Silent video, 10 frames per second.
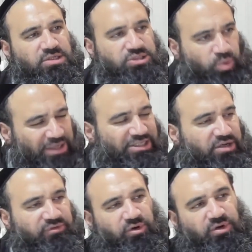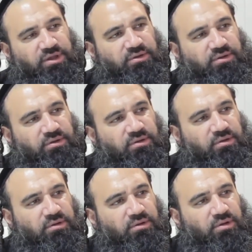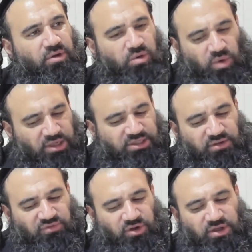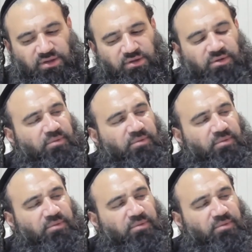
So what converted? What converted?